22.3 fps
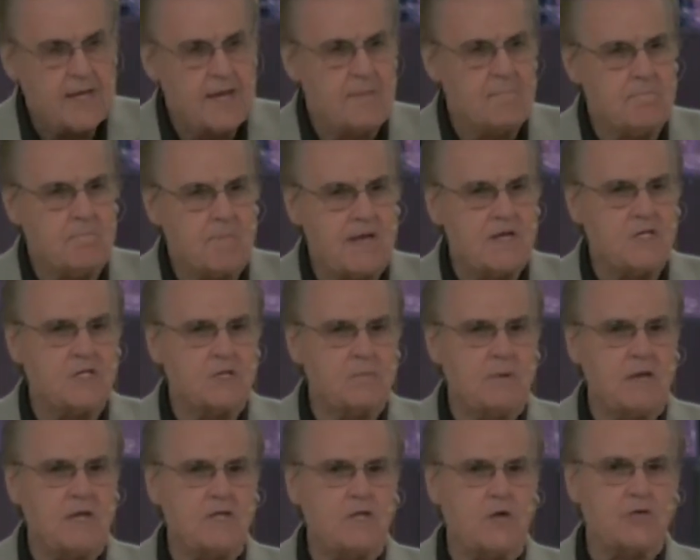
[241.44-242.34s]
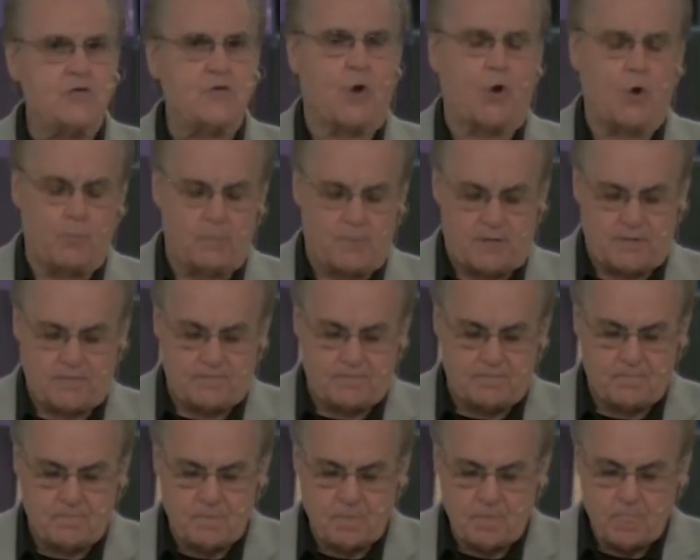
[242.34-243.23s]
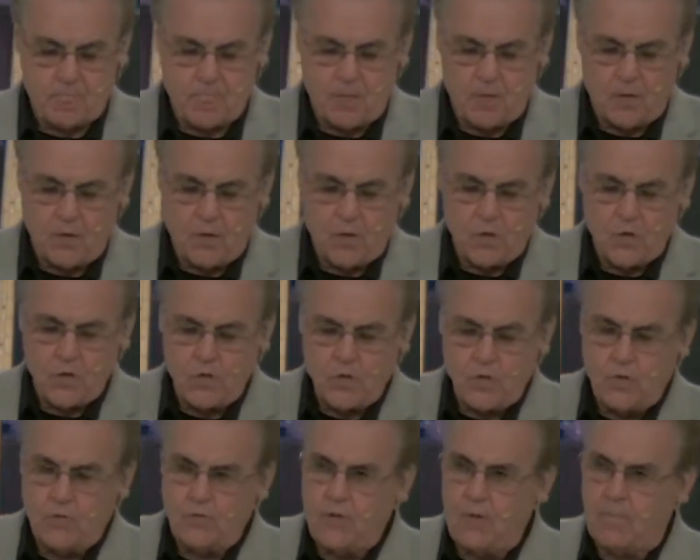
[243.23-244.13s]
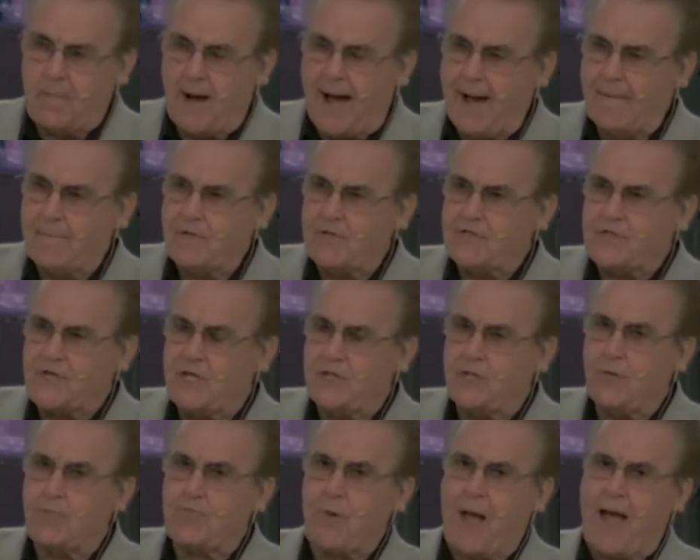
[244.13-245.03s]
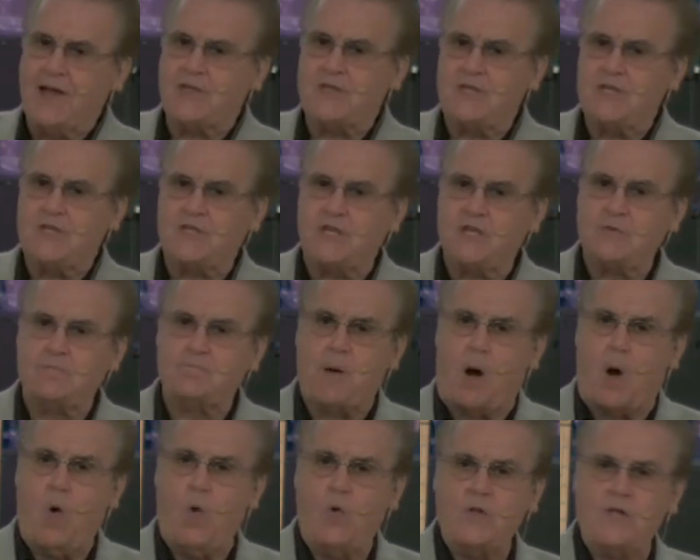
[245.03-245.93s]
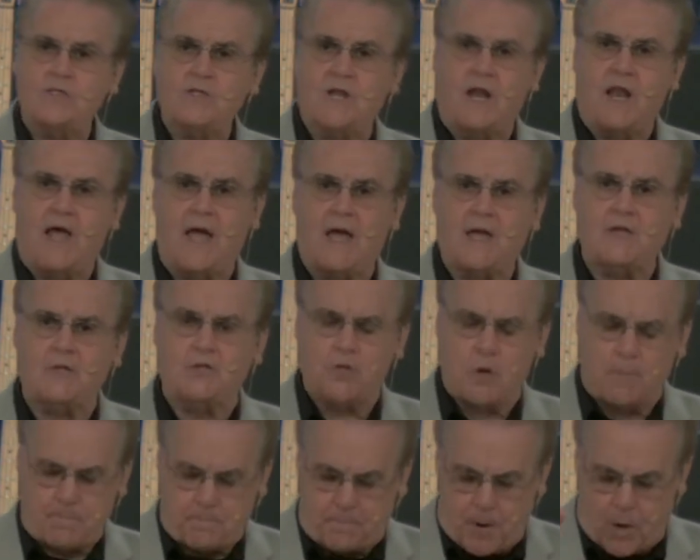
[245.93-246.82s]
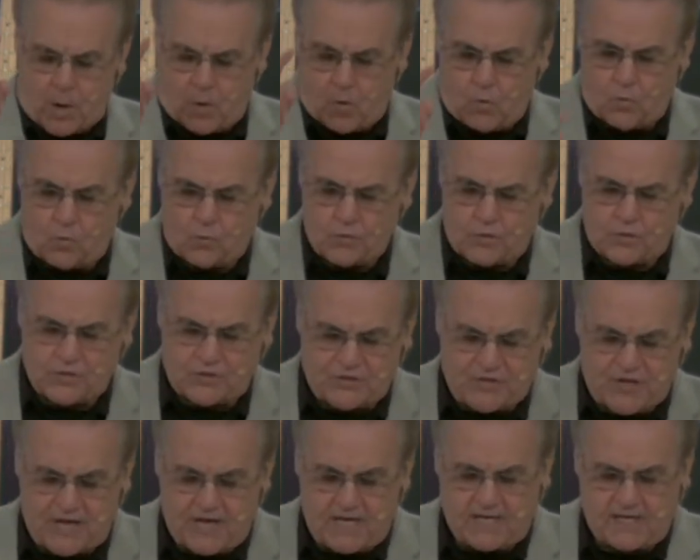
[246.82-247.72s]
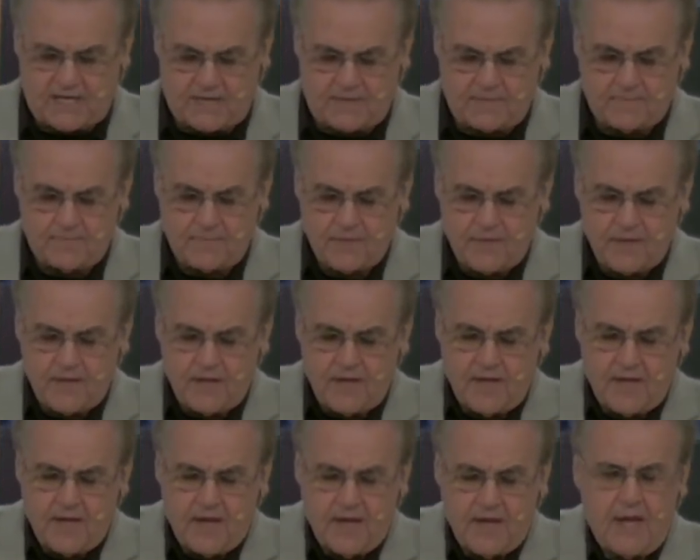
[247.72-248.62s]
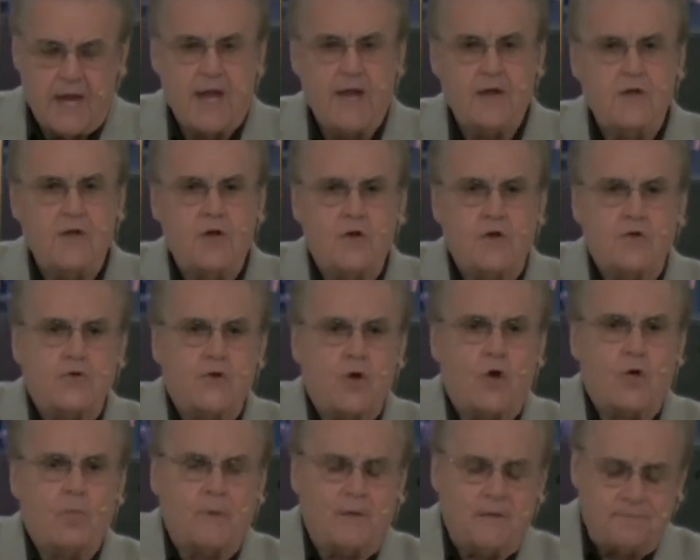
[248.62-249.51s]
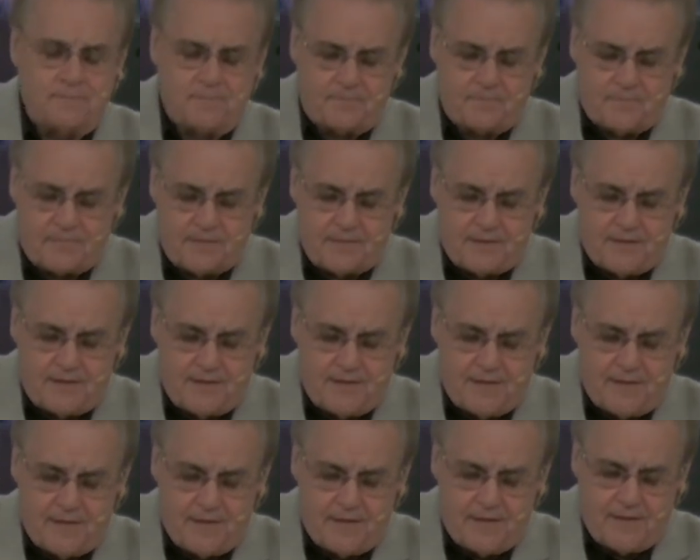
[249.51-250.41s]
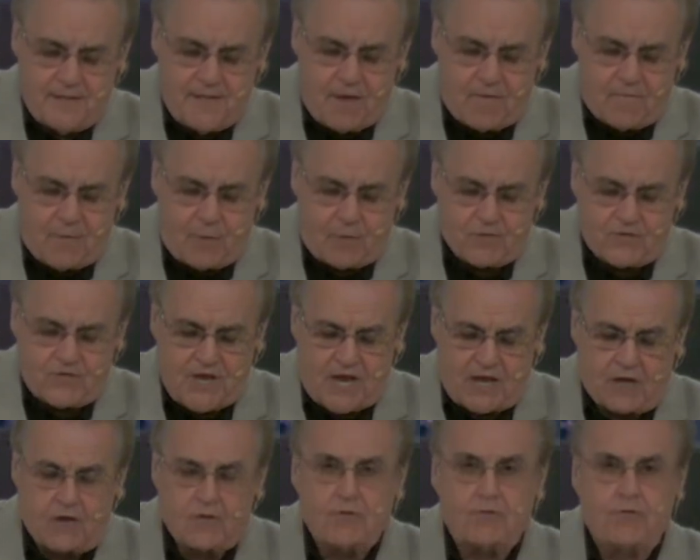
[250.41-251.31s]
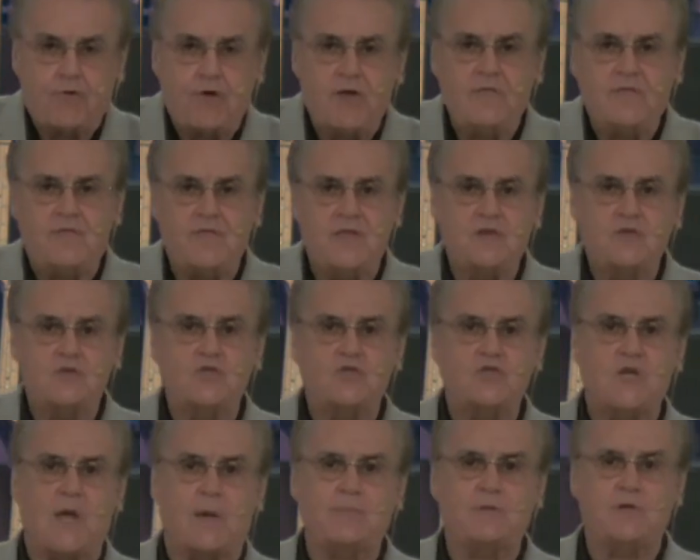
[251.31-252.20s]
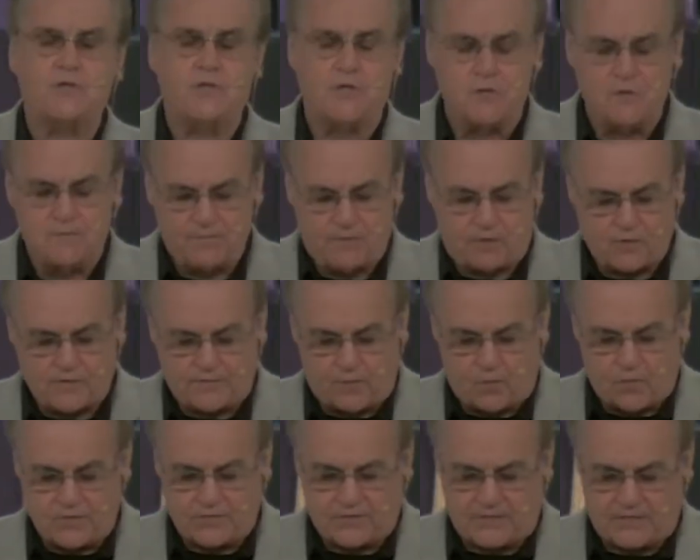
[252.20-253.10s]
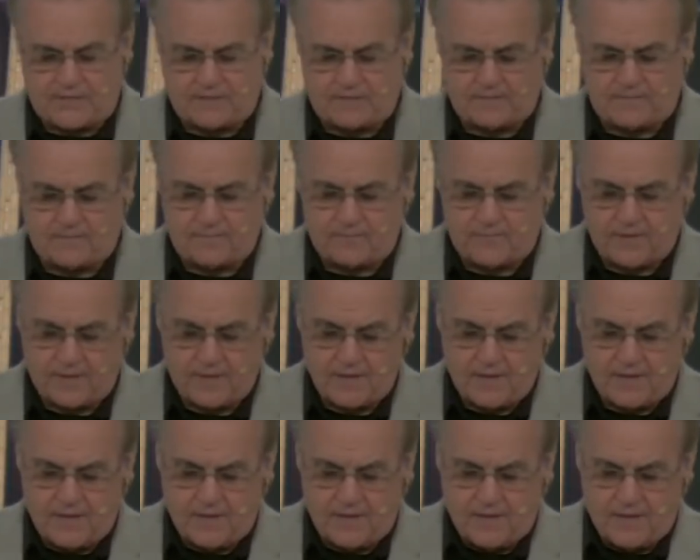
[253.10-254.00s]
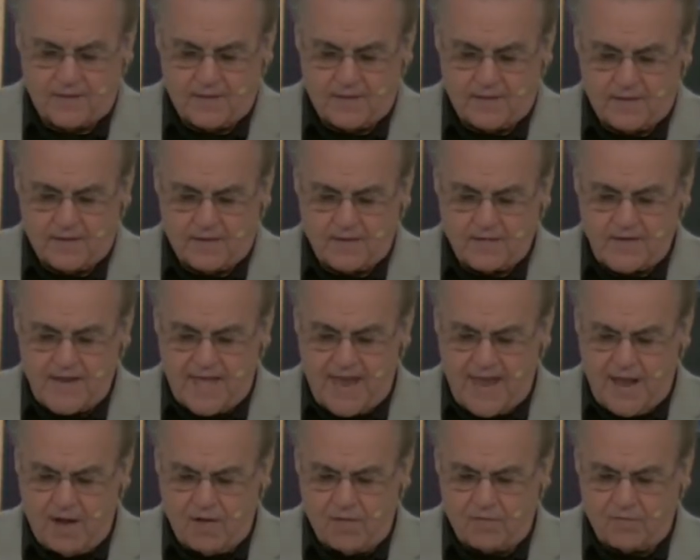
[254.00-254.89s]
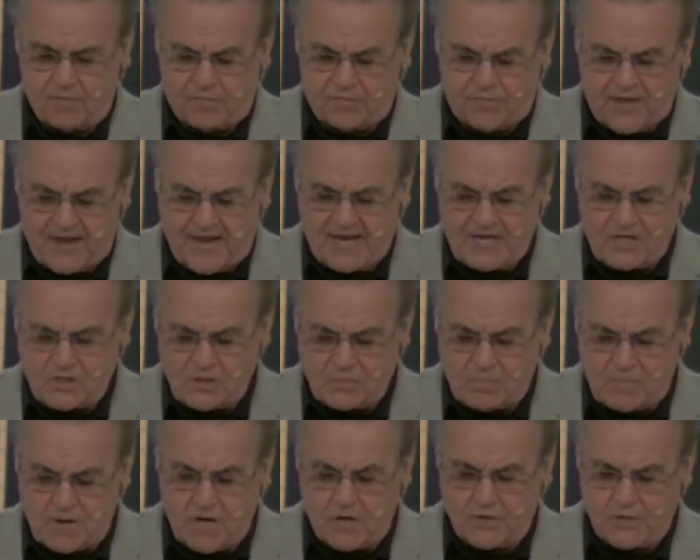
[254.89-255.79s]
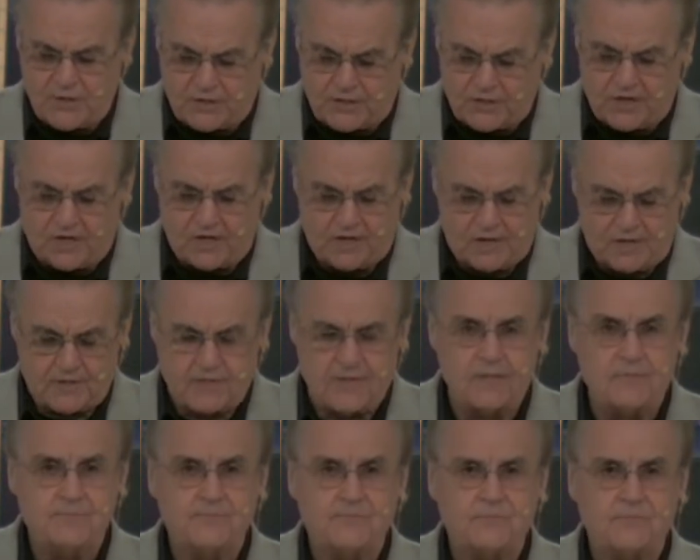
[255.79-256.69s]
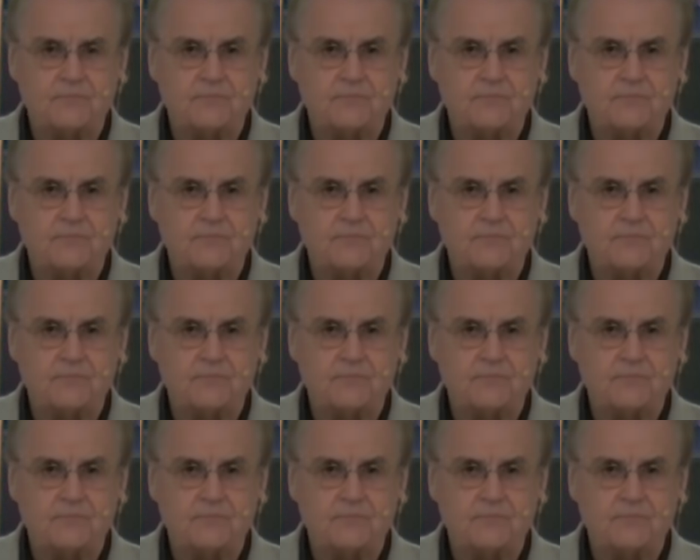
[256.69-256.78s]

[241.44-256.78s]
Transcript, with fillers: It means to be determined. The Bible said the righteous is bold as a lion. You're bold, you're steady, and you determine. Therefore, 2 Corinthians chapter 2, verse 14. Now thanks be unto God,